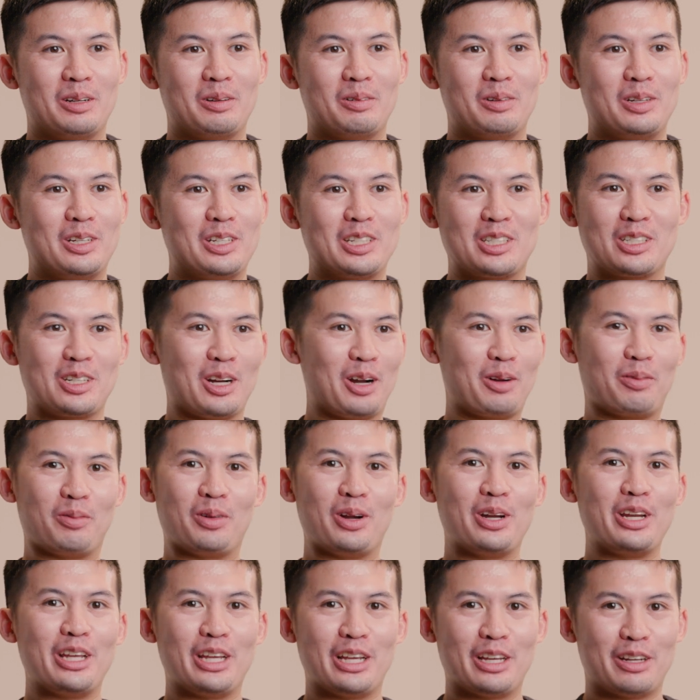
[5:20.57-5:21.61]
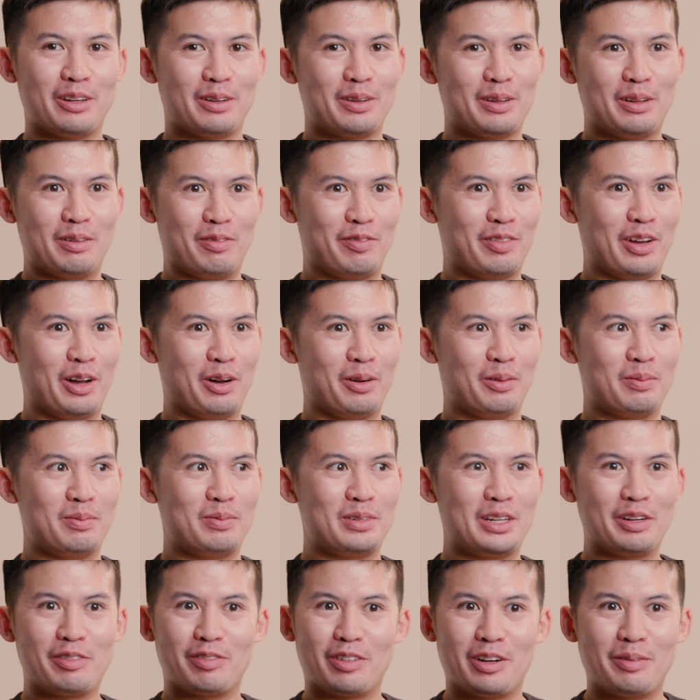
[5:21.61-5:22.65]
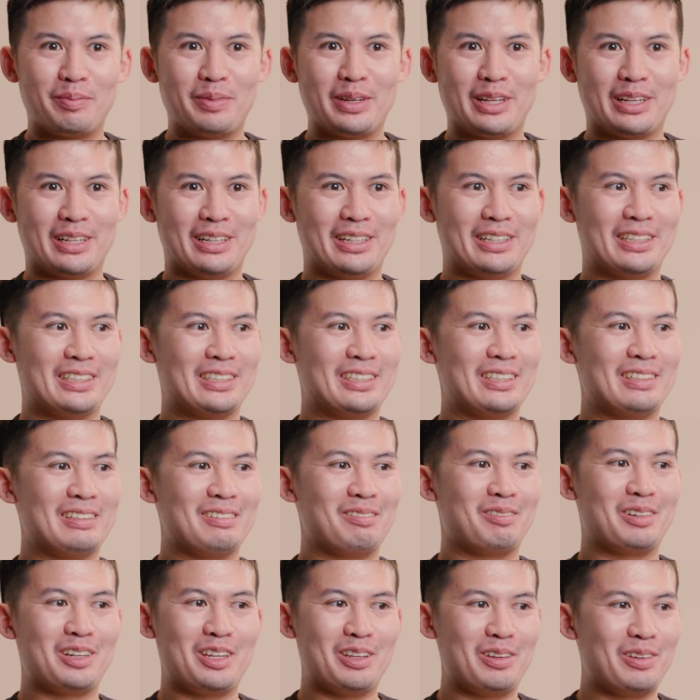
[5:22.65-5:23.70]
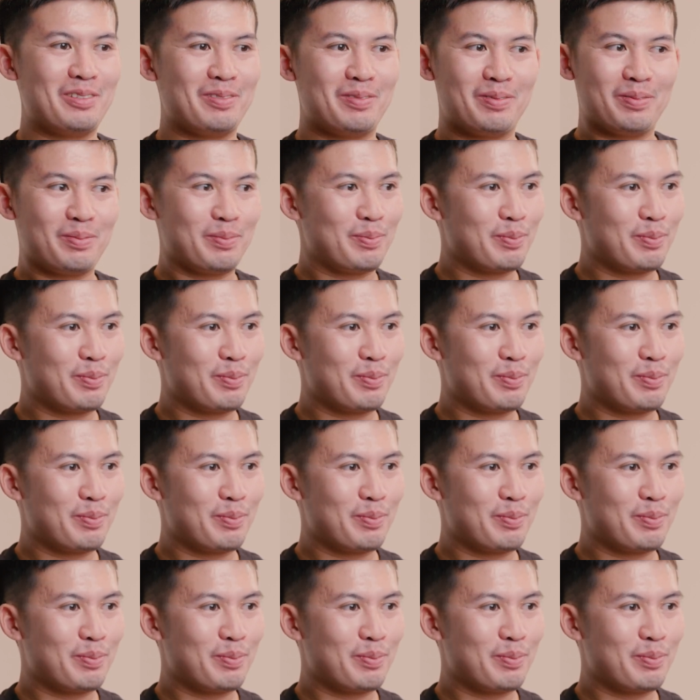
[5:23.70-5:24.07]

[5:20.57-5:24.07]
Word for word: we just started winning and it felt different because when you